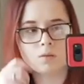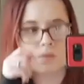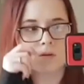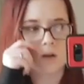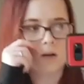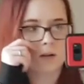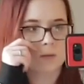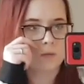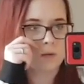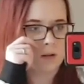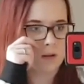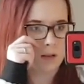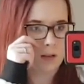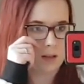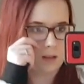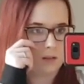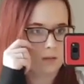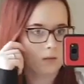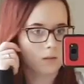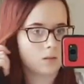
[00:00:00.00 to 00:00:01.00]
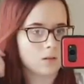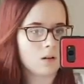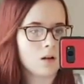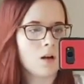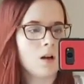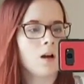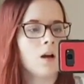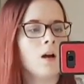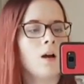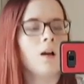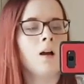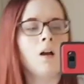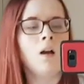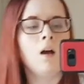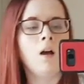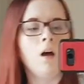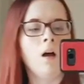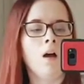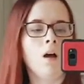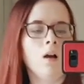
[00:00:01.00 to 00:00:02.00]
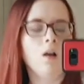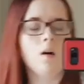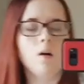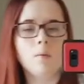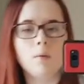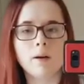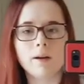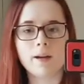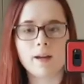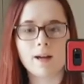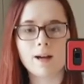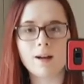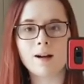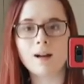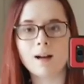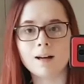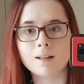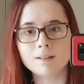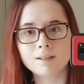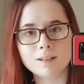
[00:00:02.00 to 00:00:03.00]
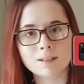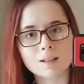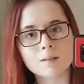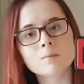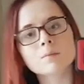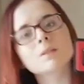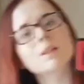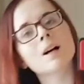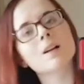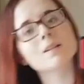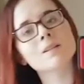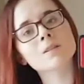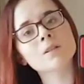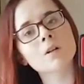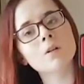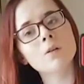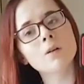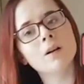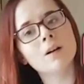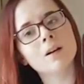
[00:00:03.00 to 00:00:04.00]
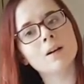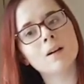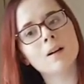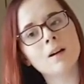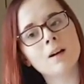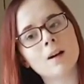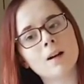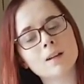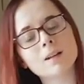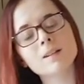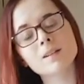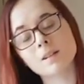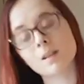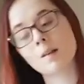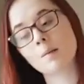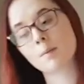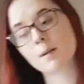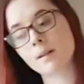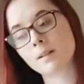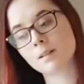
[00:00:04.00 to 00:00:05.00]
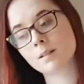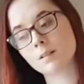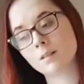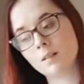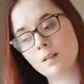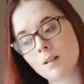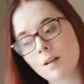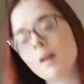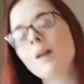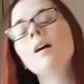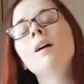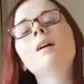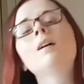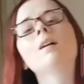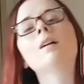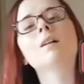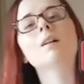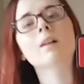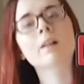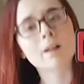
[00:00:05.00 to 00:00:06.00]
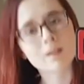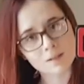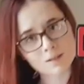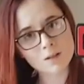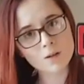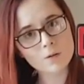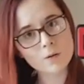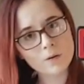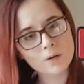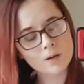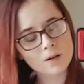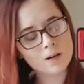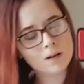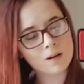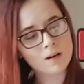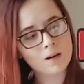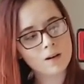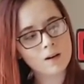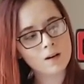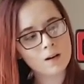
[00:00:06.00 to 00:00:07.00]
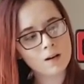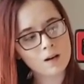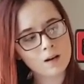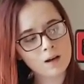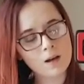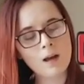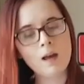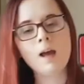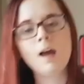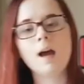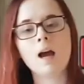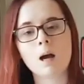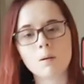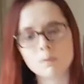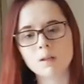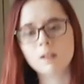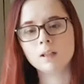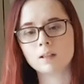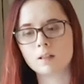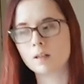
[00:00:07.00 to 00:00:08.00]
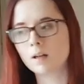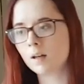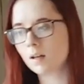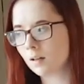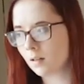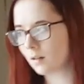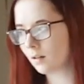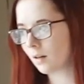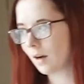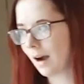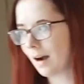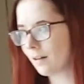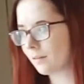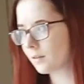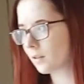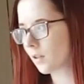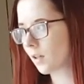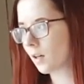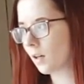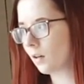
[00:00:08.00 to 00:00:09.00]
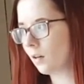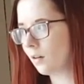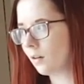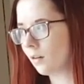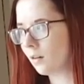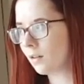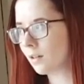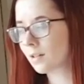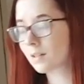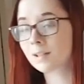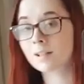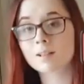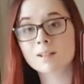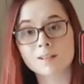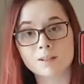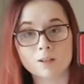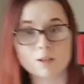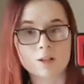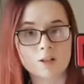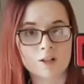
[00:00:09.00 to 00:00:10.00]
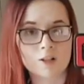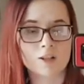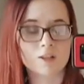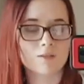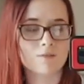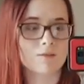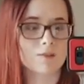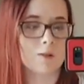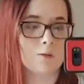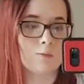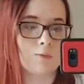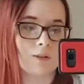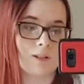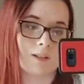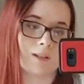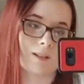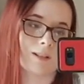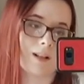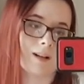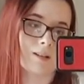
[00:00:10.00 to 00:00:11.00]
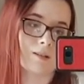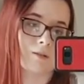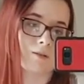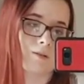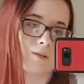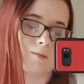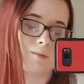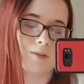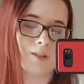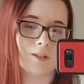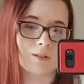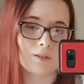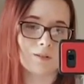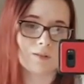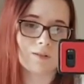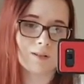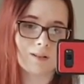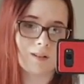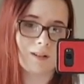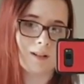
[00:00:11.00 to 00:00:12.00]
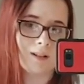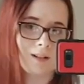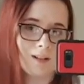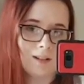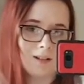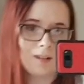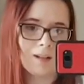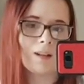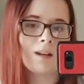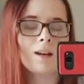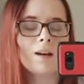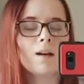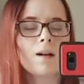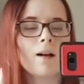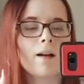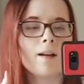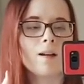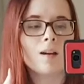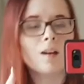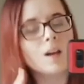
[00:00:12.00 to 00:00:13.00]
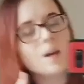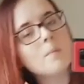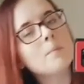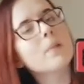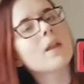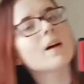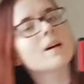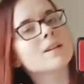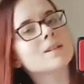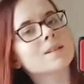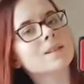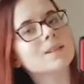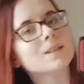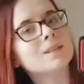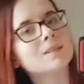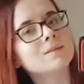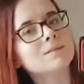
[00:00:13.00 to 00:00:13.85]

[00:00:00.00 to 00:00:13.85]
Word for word: What what can you do? well yeah, at least I'm Glasgow. I can say it practically. Glasgow I'm here after six years of not being in Glasgow. So, A plus.